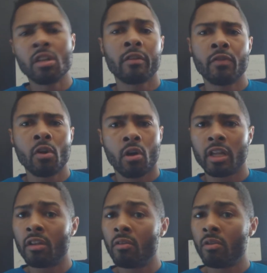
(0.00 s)
you know, if you
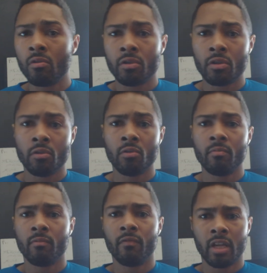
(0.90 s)
already do
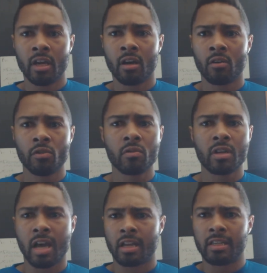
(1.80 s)
YouTube videos, you
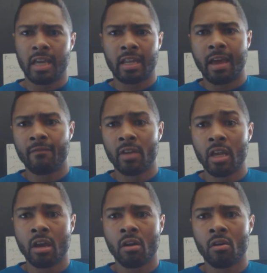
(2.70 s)
can kind of take that
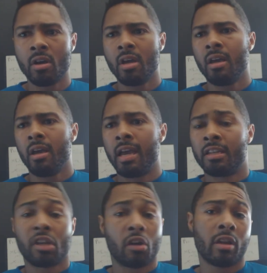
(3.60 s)
video
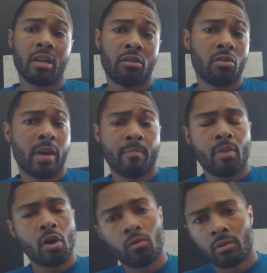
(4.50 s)
and turn it into a
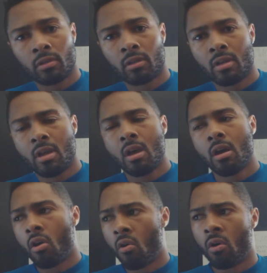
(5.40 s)
post
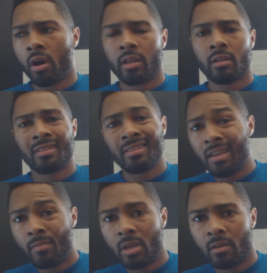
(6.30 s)
on
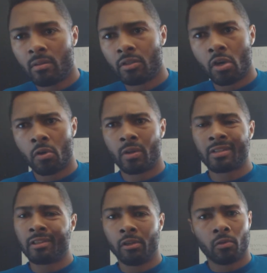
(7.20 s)
Steemit. So
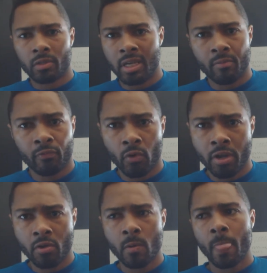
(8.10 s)
that's a little tip
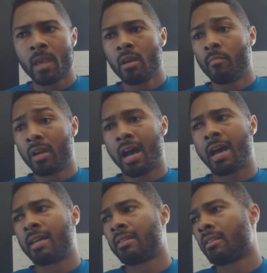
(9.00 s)
for you. But
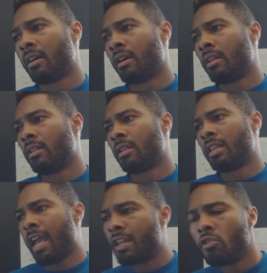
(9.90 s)
guys,
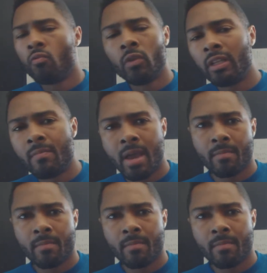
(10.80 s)
can you really